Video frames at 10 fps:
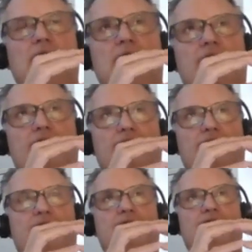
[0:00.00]
Four
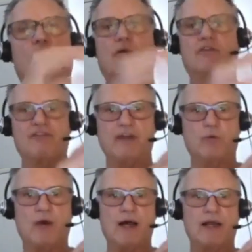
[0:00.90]
feet wide, three
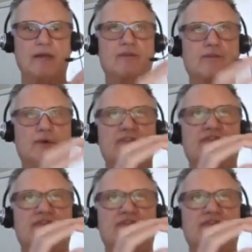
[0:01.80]
feet wide,